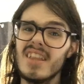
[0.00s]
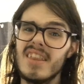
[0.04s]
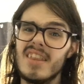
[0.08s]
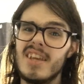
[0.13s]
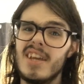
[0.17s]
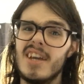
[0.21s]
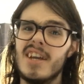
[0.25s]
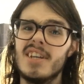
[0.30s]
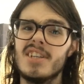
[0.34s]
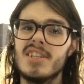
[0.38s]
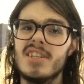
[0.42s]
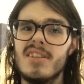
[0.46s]

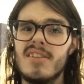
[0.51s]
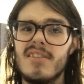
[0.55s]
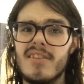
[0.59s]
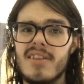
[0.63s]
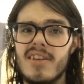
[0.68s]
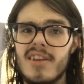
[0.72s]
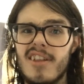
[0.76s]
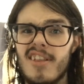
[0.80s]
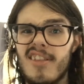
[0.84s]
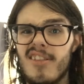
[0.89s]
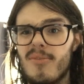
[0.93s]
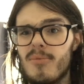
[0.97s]
The action
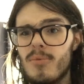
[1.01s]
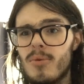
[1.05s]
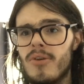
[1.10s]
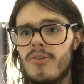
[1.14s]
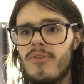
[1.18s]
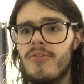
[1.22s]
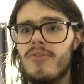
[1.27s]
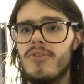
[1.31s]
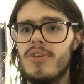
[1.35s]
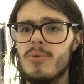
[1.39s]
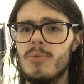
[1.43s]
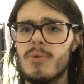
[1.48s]
scenes were
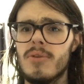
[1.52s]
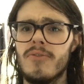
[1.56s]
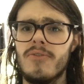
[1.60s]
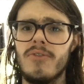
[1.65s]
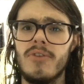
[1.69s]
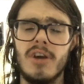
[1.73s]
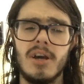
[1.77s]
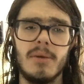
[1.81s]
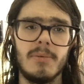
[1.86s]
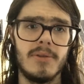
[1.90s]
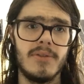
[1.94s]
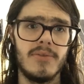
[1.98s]
few and
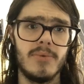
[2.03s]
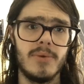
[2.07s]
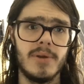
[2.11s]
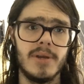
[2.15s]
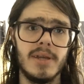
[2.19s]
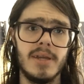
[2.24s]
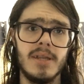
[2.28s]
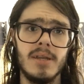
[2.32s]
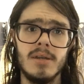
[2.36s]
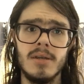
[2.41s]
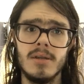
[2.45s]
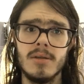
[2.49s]
far
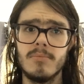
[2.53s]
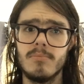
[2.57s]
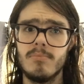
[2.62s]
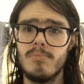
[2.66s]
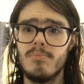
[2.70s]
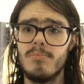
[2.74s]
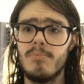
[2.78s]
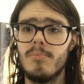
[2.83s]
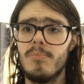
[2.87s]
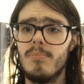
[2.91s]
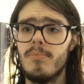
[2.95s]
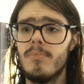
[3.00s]
between,
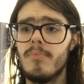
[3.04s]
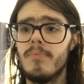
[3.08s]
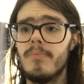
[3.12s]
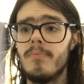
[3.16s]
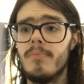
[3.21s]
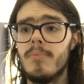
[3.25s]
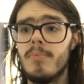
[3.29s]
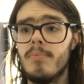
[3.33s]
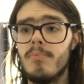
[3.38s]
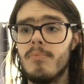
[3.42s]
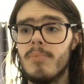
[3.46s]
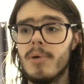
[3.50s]

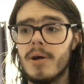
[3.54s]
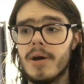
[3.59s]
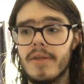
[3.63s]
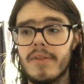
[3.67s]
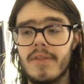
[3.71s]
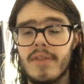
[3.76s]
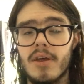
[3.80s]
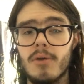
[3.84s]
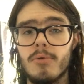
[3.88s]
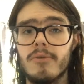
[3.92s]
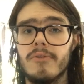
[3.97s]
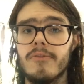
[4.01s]
but
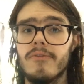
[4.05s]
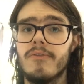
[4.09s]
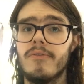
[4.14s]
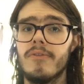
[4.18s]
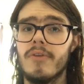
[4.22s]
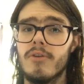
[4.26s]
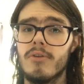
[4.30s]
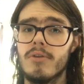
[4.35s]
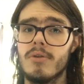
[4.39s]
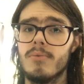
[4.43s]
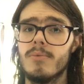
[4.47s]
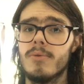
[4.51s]
they were
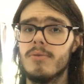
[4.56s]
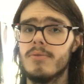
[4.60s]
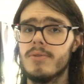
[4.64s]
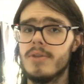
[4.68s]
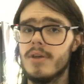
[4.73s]
very well